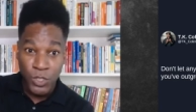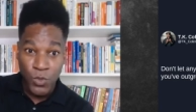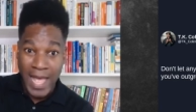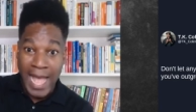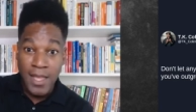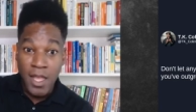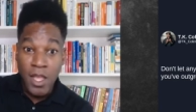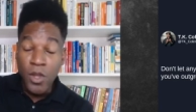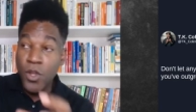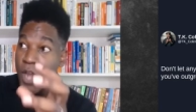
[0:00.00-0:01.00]
to that,
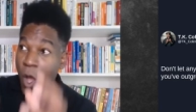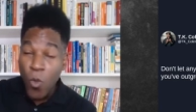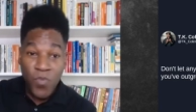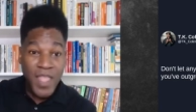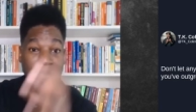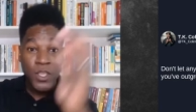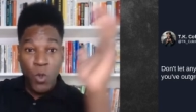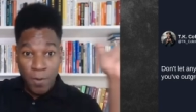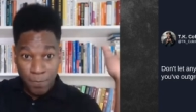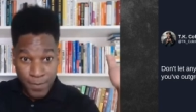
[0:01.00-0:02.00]
know that
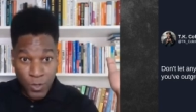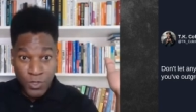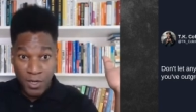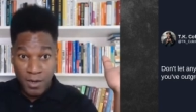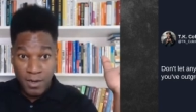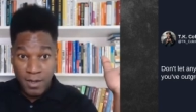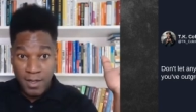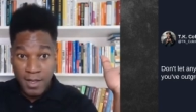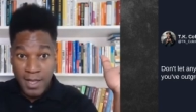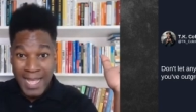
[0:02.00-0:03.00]
your future
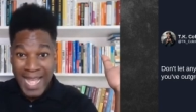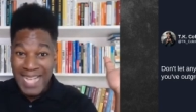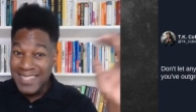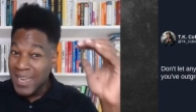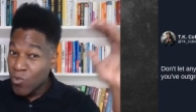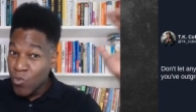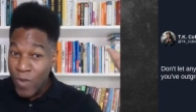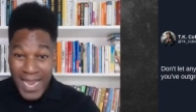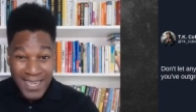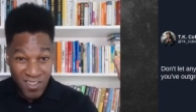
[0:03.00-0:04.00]
has a
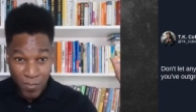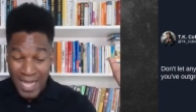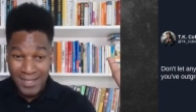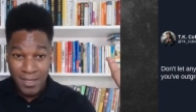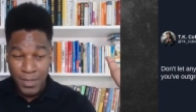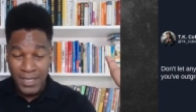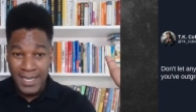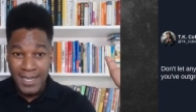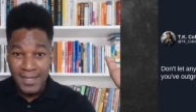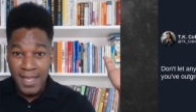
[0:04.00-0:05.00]
range of
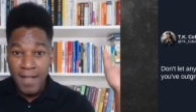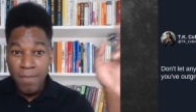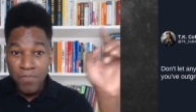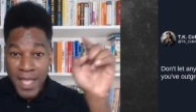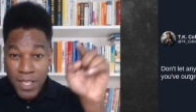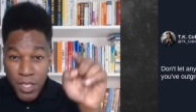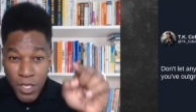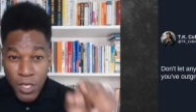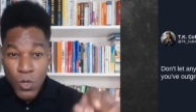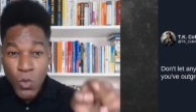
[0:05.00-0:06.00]
possibilities that
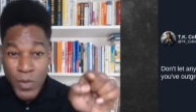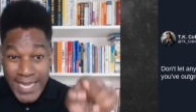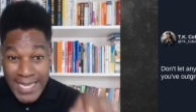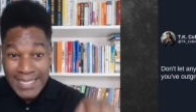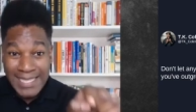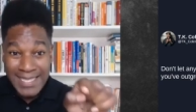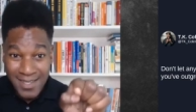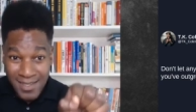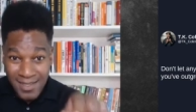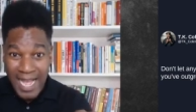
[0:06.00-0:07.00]
you get to
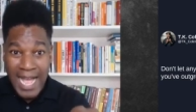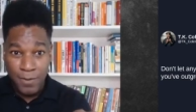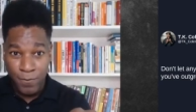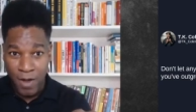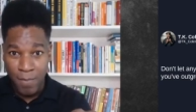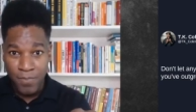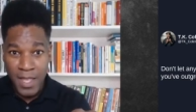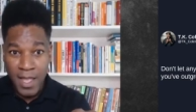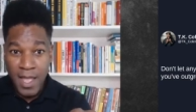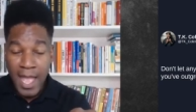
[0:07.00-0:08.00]
decide from.
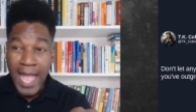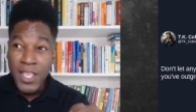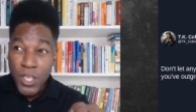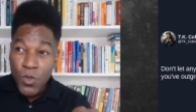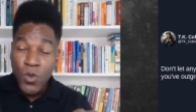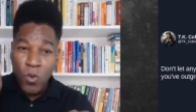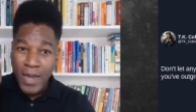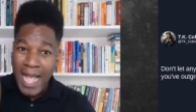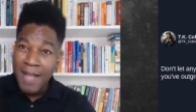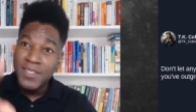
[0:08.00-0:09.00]
And you
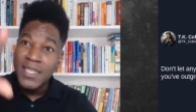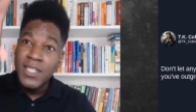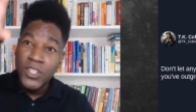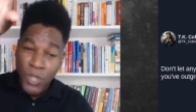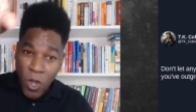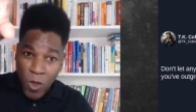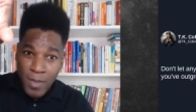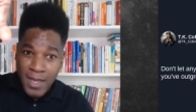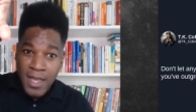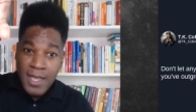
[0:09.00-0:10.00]
don't have to
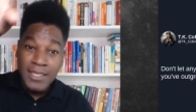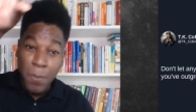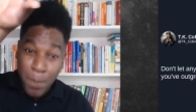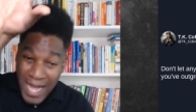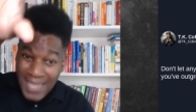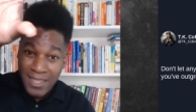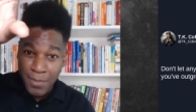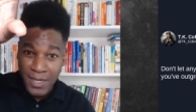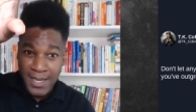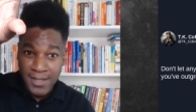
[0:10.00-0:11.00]
determine the
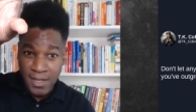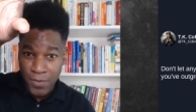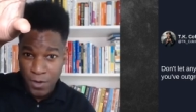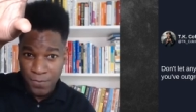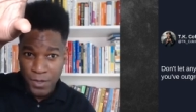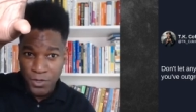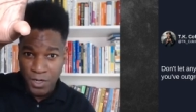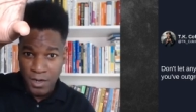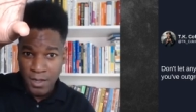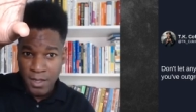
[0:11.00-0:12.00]
possibilities of your
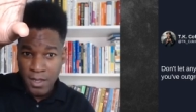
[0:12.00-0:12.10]
future